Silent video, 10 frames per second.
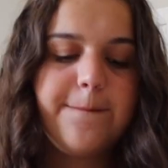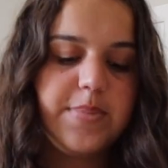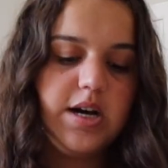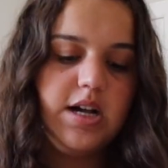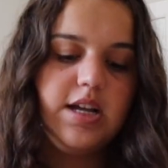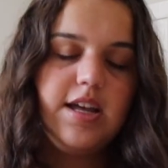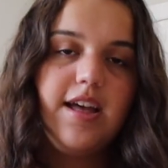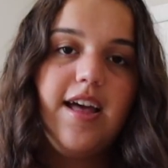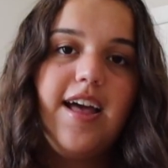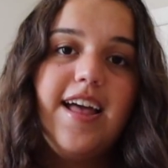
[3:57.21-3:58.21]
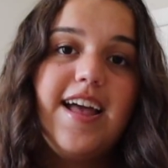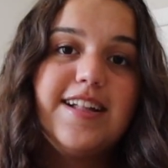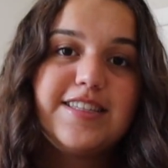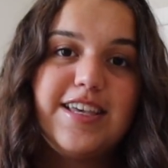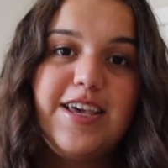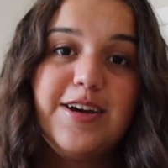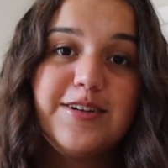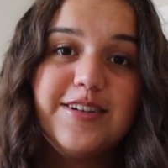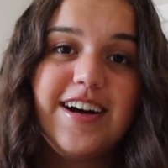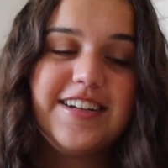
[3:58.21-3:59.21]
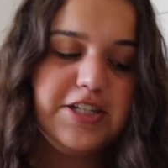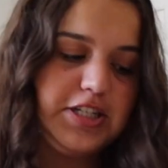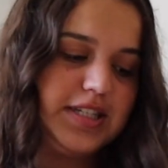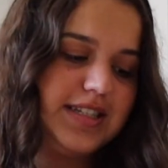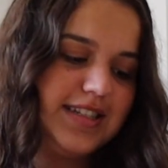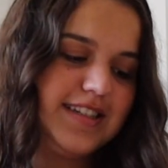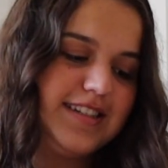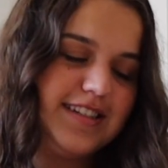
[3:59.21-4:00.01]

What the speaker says: but it's cute. I just